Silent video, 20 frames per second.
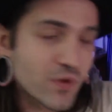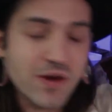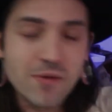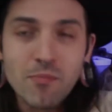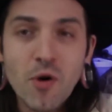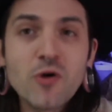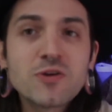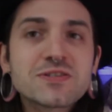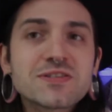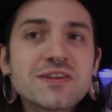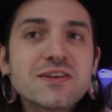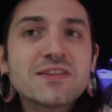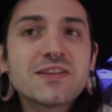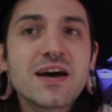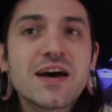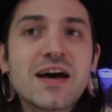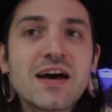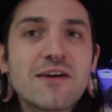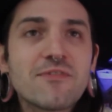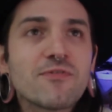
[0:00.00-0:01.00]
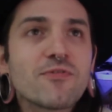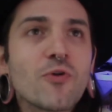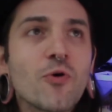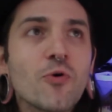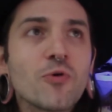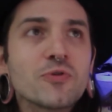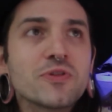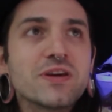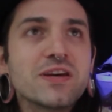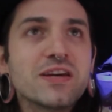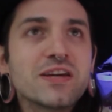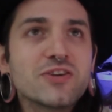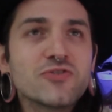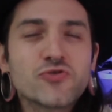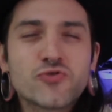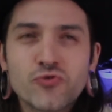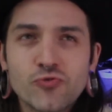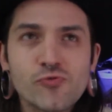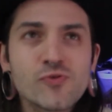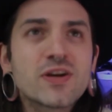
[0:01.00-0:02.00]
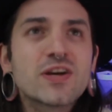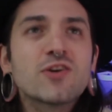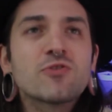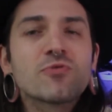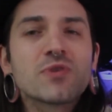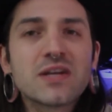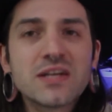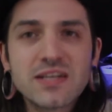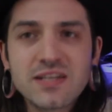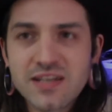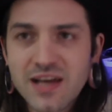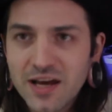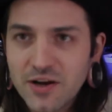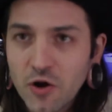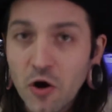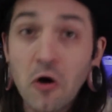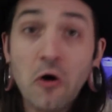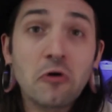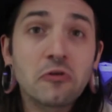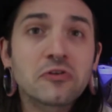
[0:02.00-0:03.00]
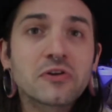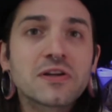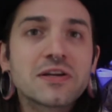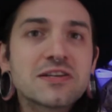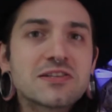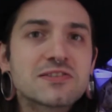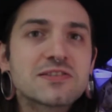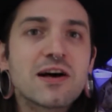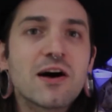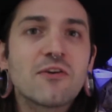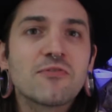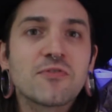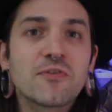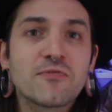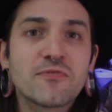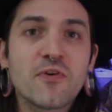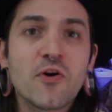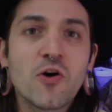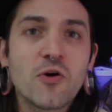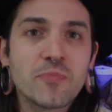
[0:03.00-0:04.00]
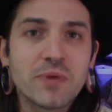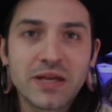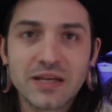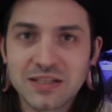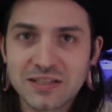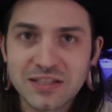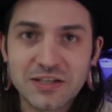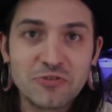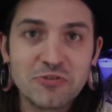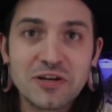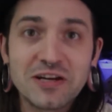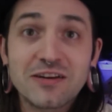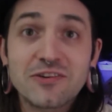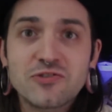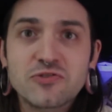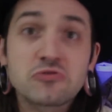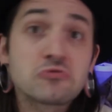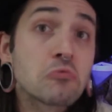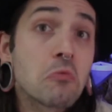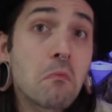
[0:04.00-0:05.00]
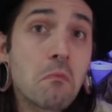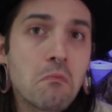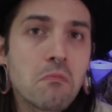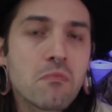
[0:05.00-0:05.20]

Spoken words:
We are mostly there for the dreary yet oddly self-affirming lyrics.